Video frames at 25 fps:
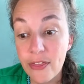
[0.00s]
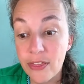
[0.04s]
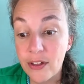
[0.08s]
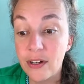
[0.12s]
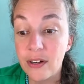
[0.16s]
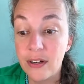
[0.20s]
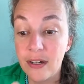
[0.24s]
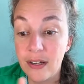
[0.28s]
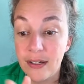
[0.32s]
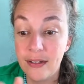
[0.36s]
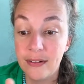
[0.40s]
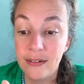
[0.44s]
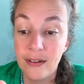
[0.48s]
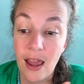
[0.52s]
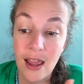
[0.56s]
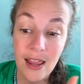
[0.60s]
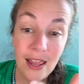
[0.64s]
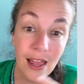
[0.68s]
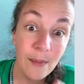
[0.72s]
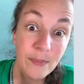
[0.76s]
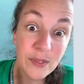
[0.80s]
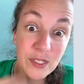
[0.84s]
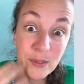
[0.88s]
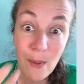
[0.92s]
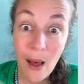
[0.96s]
and I help
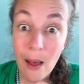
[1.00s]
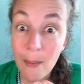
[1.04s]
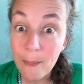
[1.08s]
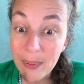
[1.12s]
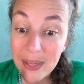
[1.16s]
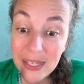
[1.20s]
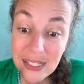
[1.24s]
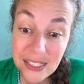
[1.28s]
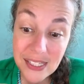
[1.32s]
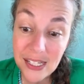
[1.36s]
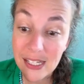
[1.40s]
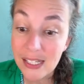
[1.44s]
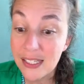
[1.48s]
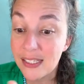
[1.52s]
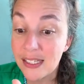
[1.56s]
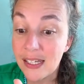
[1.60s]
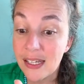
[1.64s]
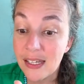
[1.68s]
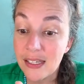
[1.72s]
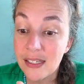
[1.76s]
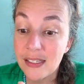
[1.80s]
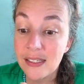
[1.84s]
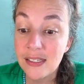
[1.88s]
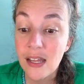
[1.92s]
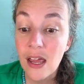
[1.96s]
small
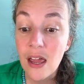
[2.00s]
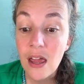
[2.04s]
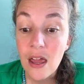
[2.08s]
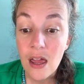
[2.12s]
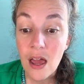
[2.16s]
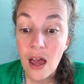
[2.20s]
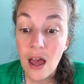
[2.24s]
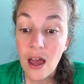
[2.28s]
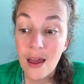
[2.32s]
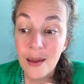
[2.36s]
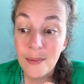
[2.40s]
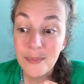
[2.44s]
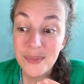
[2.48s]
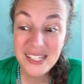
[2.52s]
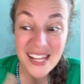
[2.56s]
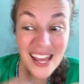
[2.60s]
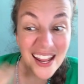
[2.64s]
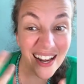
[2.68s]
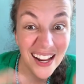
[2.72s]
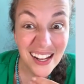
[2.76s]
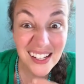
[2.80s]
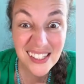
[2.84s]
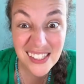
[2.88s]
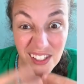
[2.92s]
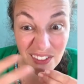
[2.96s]
businesses 10x
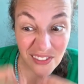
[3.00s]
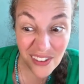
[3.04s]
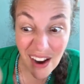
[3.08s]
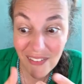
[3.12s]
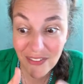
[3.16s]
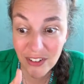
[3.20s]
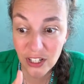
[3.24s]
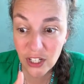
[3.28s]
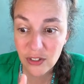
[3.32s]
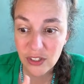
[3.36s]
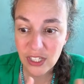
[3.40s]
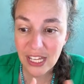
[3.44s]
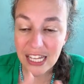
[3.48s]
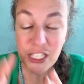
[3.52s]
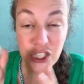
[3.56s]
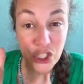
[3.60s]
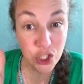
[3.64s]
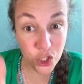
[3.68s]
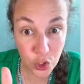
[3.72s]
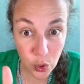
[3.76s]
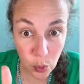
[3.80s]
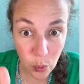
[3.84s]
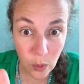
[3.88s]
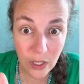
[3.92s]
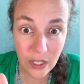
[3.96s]
their revenues. It's
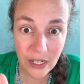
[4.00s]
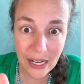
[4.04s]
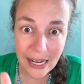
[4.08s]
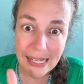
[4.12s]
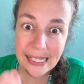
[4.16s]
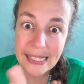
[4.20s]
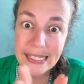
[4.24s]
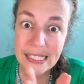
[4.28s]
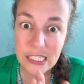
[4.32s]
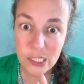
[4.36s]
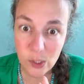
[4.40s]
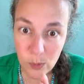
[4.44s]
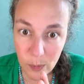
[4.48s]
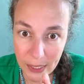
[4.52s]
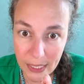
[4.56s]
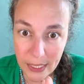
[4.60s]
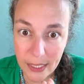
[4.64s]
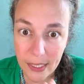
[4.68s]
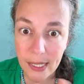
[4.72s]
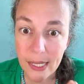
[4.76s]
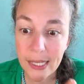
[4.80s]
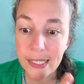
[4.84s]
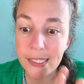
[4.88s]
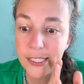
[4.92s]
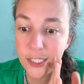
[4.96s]
short, it's sweet,
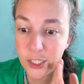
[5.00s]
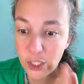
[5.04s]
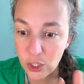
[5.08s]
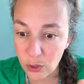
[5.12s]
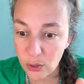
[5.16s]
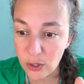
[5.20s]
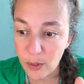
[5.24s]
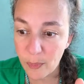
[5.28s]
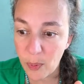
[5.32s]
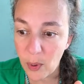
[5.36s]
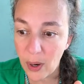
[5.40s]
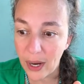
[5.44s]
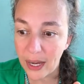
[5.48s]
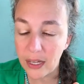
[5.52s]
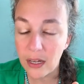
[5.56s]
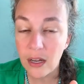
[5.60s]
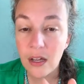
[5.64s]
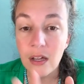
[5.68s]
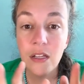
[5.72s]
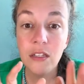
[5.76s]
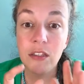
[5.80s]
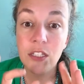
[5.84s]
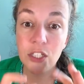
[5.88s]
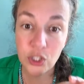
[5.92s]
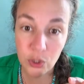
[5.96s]
it's to the point.
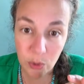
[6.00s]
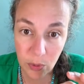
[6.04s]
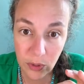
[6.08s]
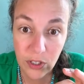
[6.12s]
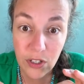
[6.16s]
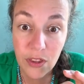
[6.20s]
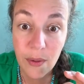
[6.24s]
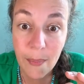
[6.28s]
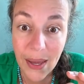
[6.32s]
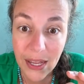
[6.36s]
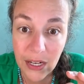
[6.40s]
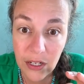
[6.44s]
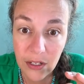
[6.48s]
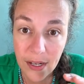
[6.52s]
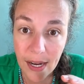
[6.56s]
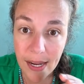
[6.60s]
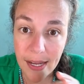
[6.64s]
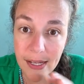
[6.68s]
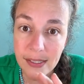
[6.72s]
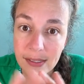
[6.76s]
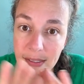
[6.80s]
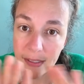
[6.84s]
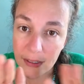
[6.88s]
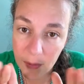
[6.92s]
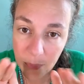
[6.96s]
The shorter the better, guys. A
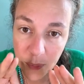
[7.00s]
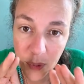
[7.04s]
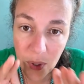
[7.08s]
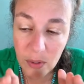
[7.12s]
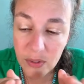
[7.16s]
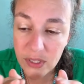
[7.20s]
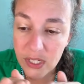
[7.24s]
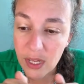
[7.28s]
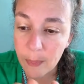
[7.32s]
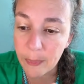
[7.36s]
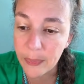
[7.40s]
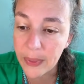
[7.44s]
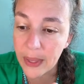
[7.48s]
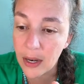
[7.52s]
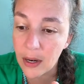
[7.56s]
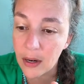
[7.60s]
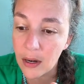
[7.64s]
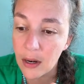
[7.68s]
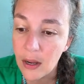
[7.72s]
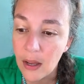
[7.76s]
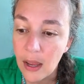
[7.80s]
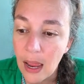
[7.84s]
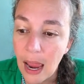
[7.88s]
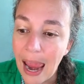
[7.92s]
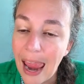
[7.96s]
little pro tip there.
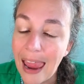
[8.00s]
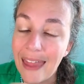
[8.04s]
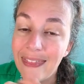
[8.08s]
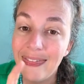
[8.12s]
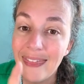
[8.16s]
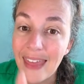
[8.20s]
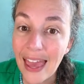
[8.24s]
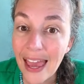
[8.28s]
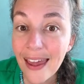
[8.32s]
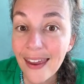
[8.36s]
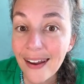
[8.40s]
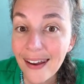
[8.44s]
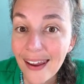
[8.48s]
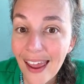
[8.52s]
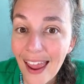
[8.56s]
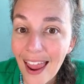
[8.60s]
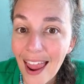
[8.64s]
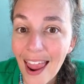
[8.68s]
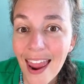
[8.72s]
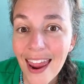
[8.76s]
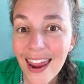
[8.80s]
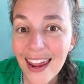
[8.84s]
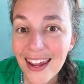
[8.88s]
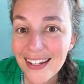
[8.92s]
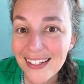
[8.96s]
And then
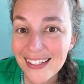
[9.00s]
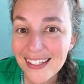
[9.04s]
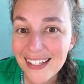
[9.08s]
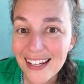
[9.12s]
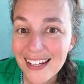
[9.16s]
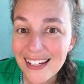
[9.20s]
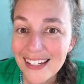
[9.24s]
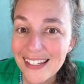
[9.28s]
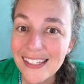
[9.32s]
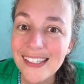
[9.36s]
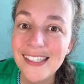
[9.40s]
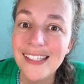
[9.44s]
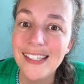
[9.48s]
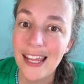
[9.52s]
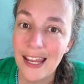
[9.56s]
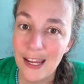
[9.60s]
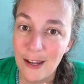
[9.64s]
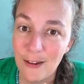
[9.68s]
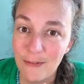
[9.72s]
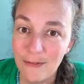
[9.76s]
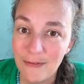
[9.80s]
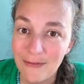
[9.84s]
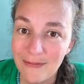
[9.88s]
hit save.